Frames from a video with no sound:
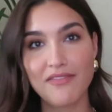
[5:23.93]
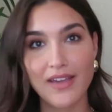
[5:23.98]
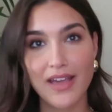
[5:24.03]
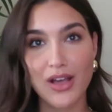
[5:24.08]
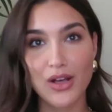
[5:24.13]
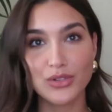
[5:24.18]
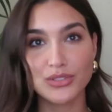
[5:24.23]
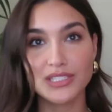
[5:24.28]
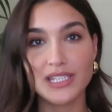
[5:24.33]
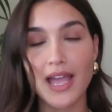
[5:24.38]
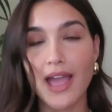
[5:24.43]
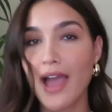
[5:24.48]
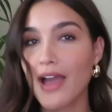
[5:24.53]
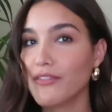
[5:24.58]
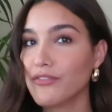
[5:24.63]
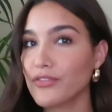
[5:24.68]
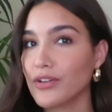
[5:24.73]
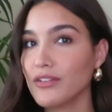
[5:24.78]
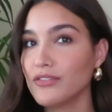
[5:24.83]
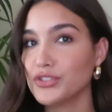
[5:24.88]
found
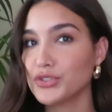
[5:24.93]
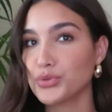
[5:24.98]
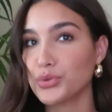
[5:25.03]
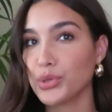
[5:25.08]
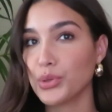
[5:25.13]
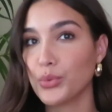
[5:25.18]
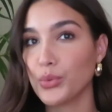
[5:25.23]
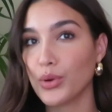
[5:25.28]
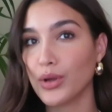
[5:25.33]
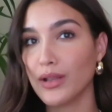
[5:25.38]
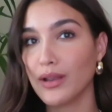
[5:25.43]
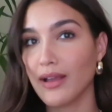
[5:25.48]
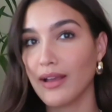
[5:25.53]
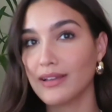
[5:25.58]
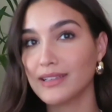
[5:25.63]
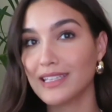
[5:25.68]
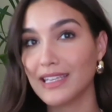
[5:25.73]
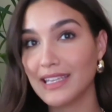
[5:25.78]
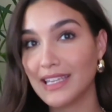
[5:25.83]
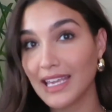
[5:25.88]
at Forever 21
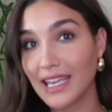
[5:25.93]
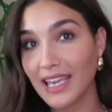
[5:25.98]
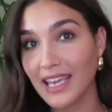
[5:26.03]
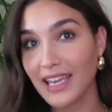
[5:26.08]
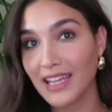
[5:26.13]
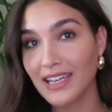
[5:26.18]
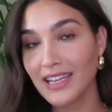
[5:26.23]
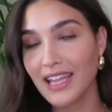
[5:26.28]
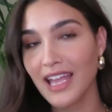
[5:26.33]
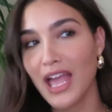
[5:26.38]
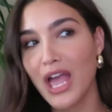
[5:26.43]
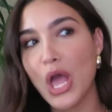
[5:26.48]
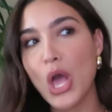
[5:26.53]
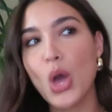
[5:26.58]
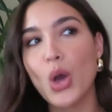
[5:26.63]
again